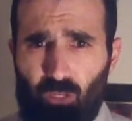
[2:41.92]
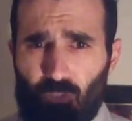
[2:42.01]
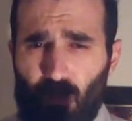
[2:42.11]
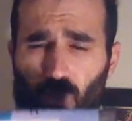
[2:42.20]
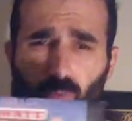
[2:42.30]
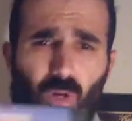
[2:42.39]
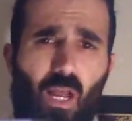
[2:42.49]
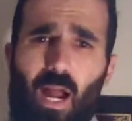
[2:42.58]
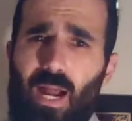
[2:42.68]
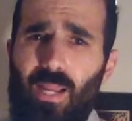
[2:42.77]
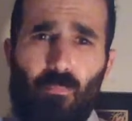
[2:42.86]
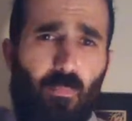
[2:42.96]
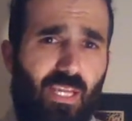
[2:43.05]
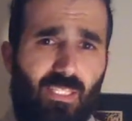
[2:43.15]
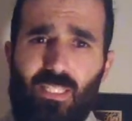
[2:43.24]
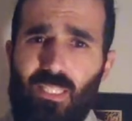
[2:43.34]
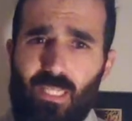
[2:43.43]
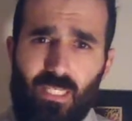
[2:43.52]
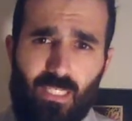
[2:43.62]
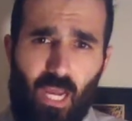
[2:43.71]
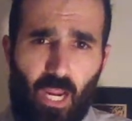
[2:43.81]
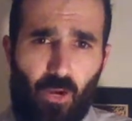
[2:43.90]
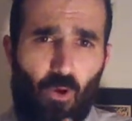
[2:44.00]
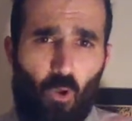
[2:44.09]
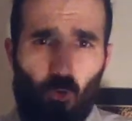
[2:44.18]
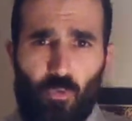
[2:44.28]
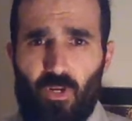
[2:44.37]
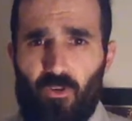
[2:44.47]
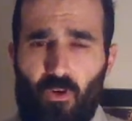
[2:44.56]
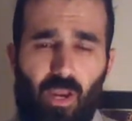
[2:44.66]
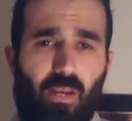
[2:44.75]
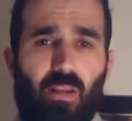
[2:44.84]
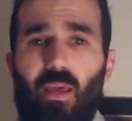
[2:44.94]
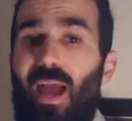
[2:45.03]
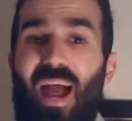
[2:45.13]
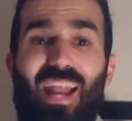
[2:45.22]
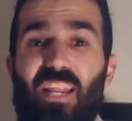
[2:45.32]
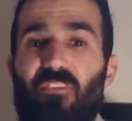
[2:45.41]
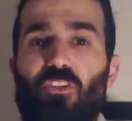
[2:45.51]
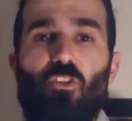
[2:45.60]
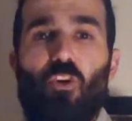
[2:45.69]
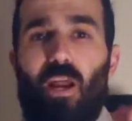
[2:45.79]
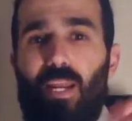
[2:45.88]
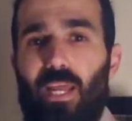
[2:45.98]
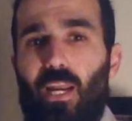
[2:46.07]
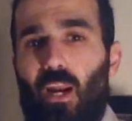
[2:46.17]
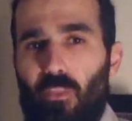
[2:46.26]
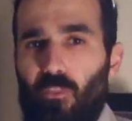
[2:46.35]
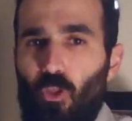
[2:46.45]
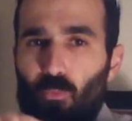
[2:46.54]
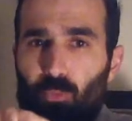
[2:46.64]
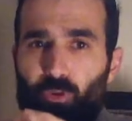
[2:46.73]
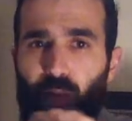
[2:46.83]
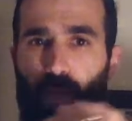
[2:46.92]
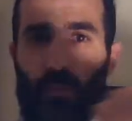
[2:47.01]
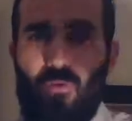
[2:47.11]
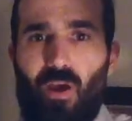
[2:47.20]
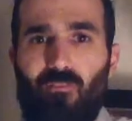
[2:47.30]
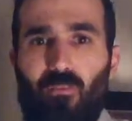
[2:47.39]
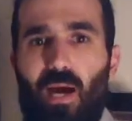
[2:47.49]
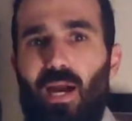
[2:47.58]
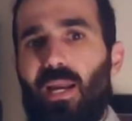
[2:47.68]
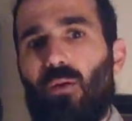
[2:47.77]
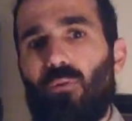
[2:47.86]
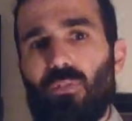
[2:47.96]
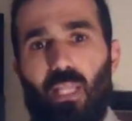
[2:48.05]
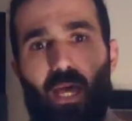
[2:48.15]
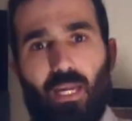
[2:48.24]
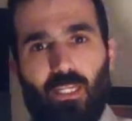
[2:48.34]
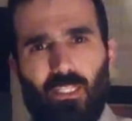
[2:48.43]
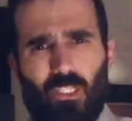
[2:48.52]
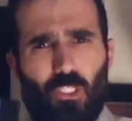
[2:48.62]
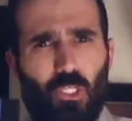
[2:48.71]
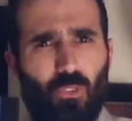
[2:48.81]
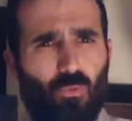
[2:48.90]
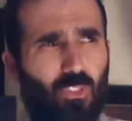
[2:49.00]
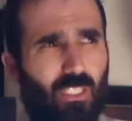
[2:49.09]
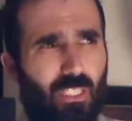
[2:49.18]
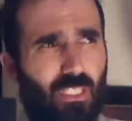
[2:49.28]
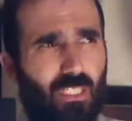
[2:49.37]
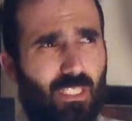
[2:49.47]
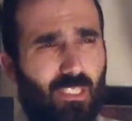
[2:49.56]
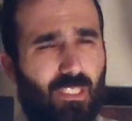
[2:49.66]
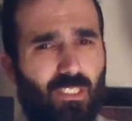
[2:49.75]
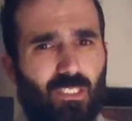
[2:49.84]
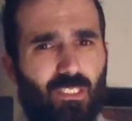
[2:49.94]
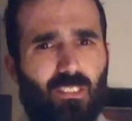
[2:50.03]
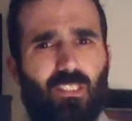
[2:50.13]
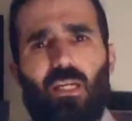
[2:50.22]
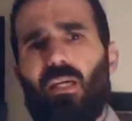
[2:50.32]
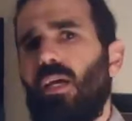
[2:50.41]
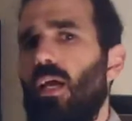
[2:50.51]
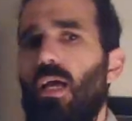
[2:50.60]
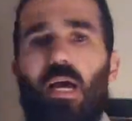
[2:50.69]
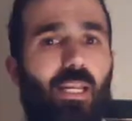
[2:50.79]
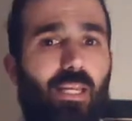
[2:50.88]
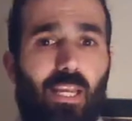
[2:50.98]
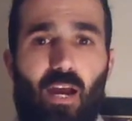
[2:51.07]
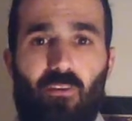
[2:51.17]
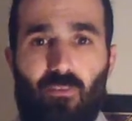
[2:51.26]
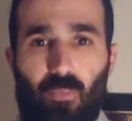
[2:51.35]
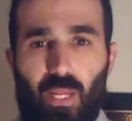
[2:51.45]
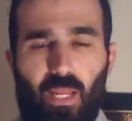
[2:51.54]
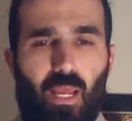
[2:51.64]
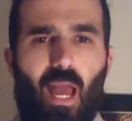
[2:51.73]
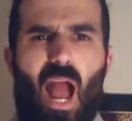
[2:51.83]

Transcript: So I missed the entire Ultimate train. I didn't even try to get on it. The Ultimate train came driving by and I was like, deuces. Not for me.